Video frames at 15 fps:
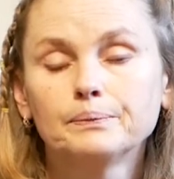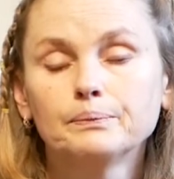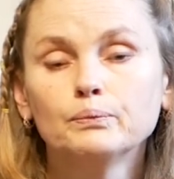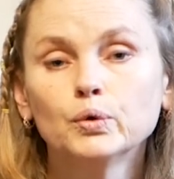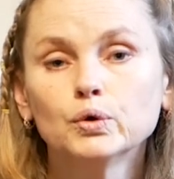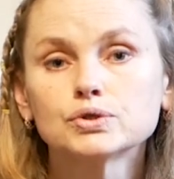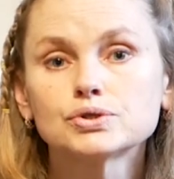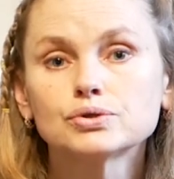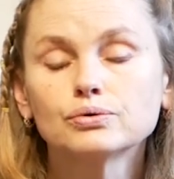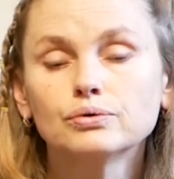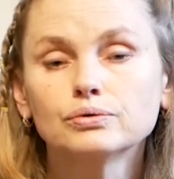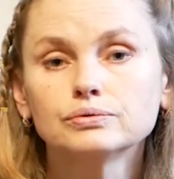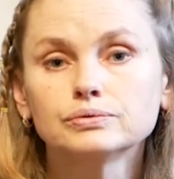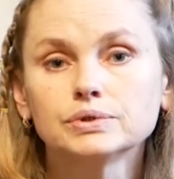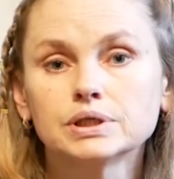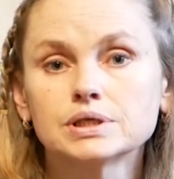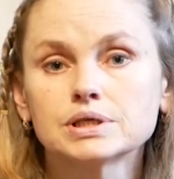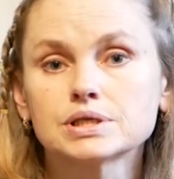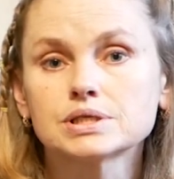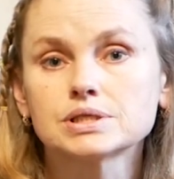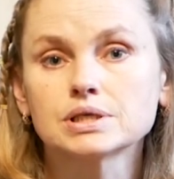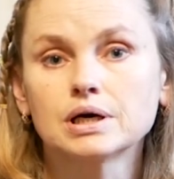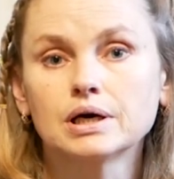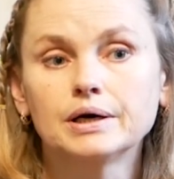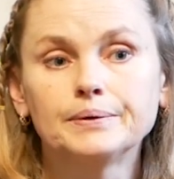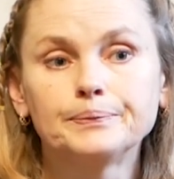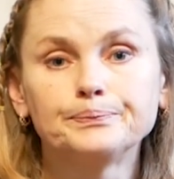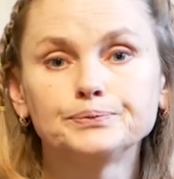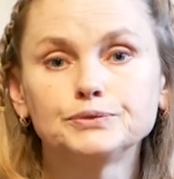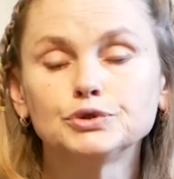Most owners
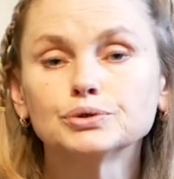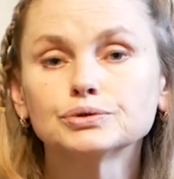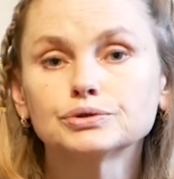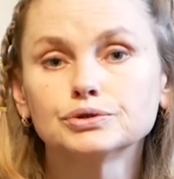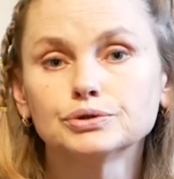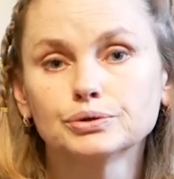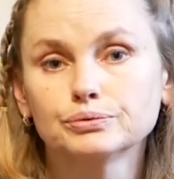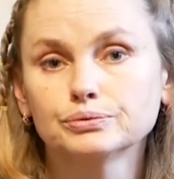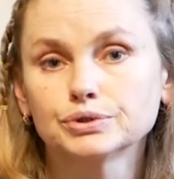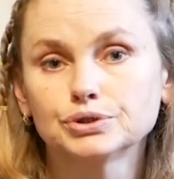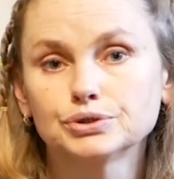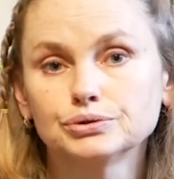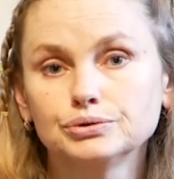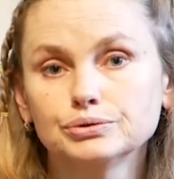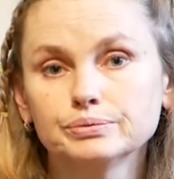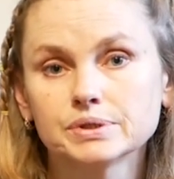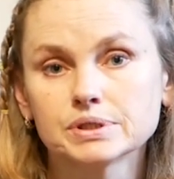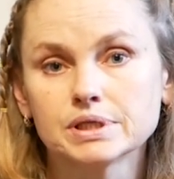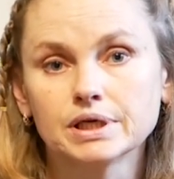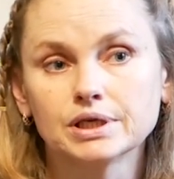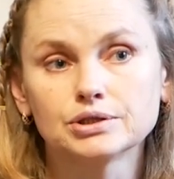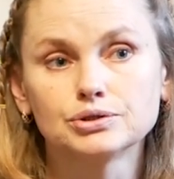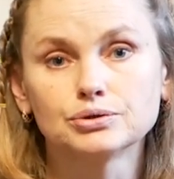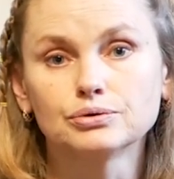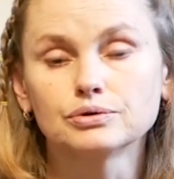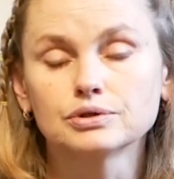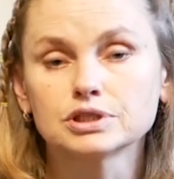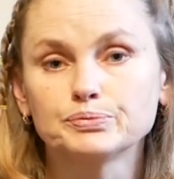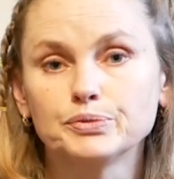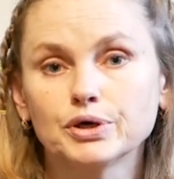don't know what to do with their
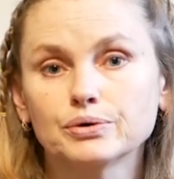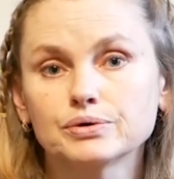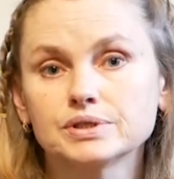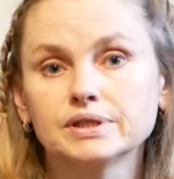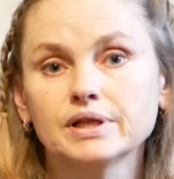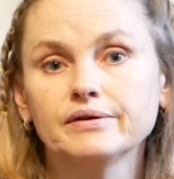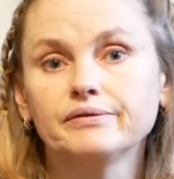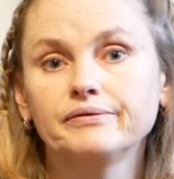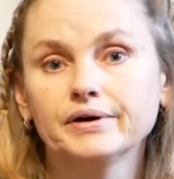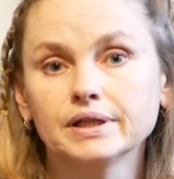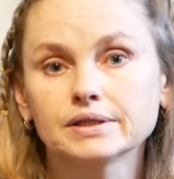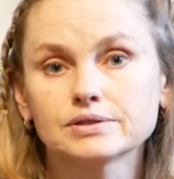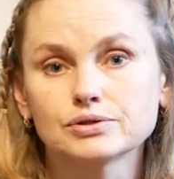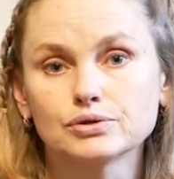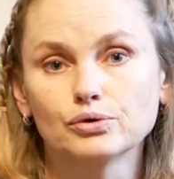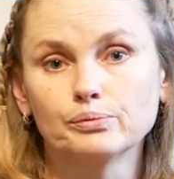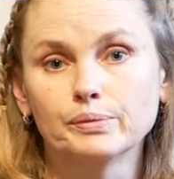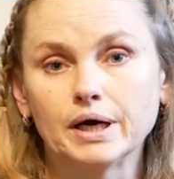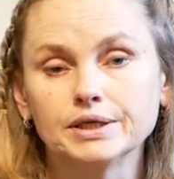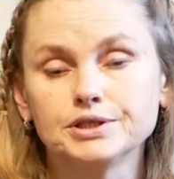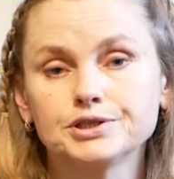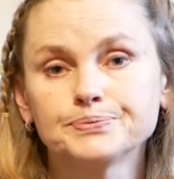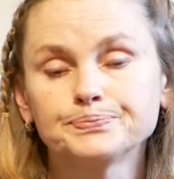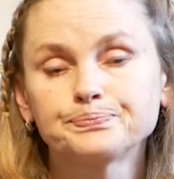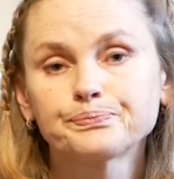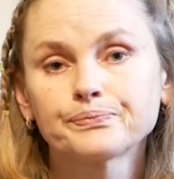dogs because they felt so much.